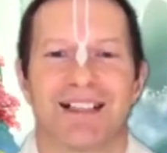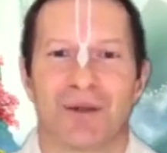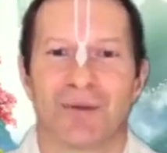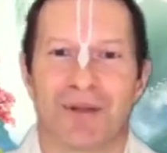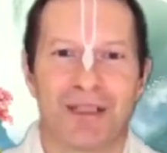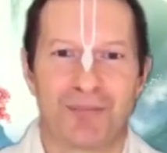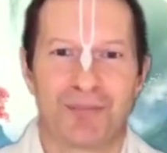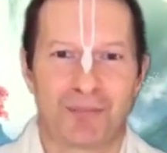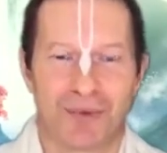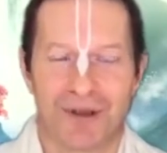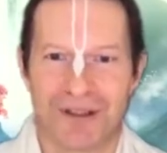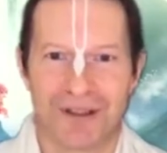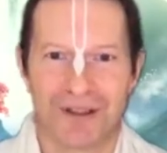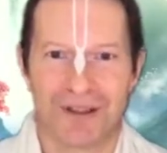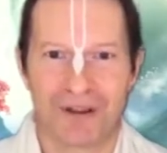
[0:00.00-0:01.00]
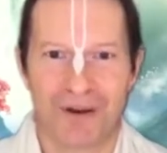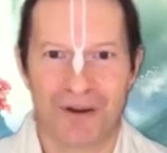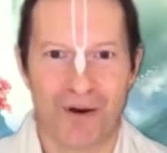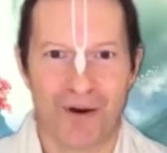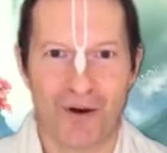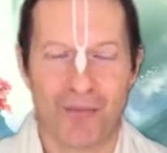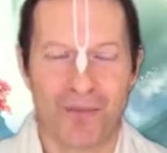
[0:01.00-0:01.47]
We
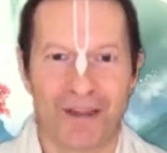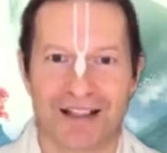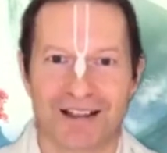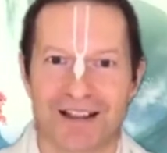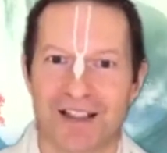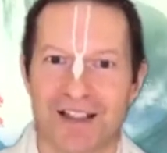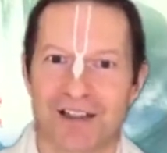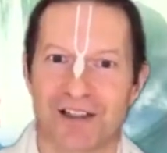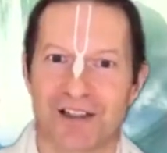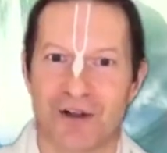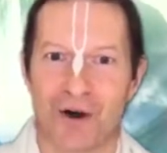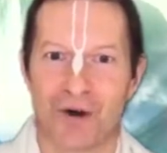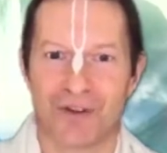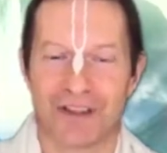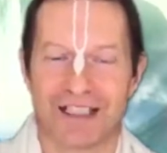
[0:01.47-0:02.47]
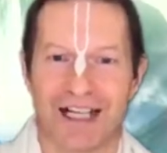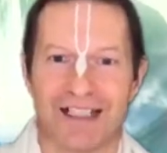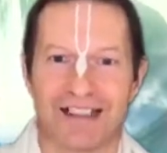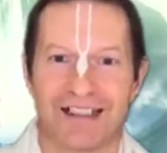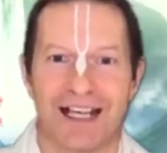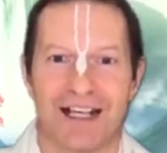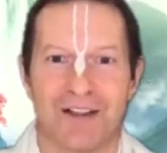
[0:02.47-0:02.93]
hope that this
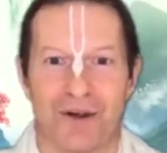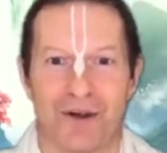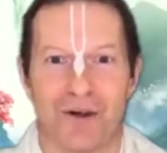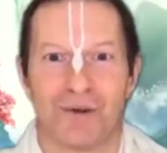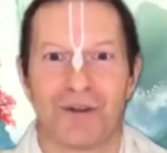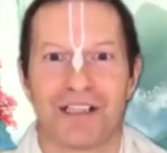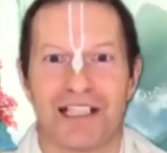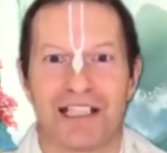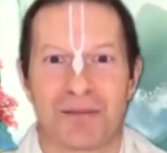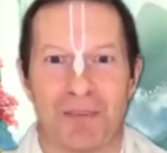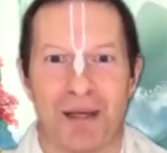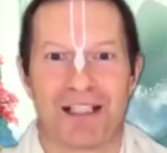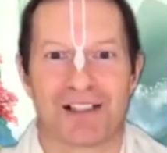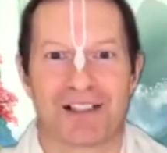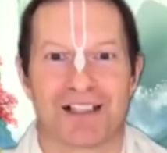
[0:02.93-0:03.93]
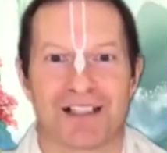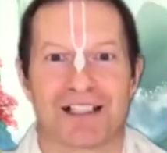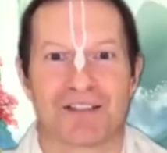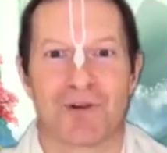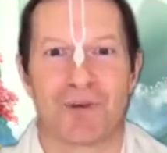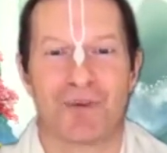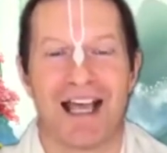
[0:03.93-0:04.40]
Govardhan can hold his
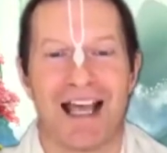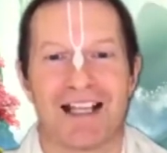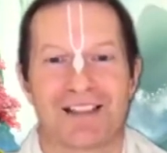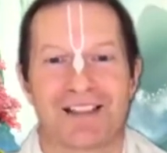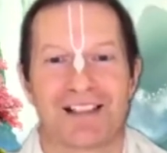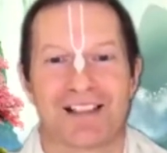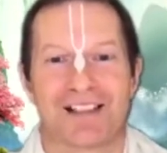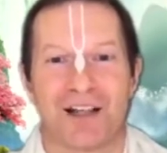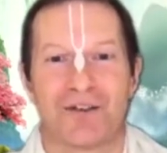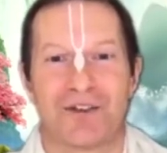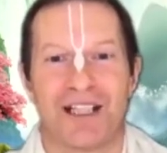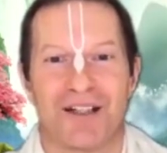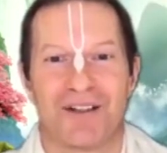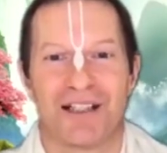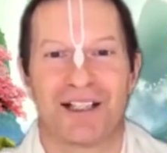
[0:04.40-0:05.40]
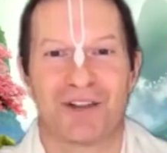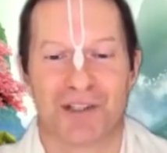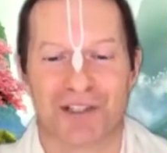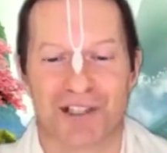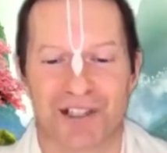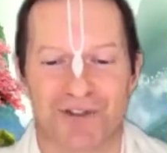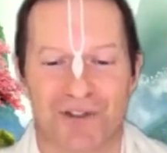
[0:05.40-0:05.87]
patience from the ecstasy of hearing
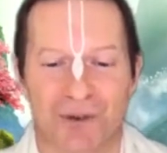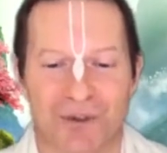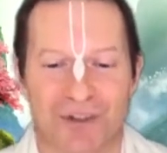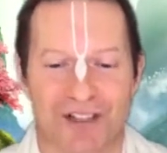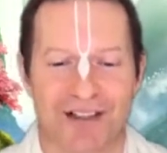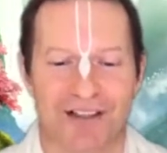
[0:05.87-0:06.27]
Krishna's flute song.